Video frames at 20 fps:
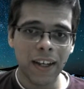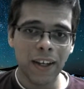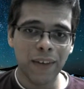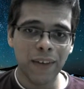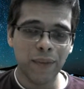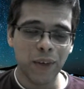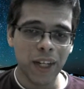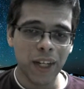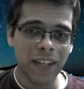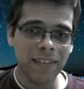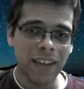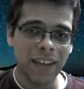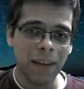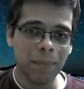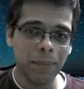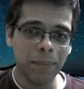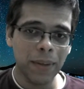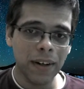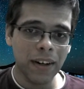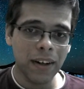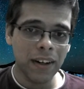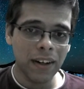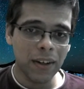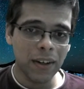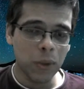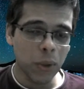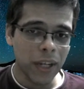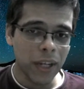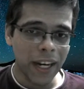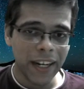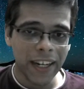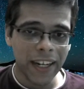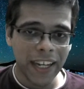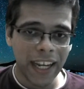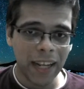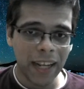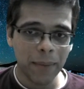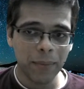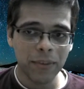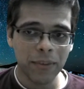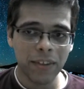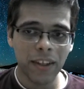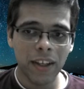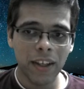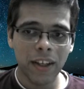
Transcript: For example, rook end games.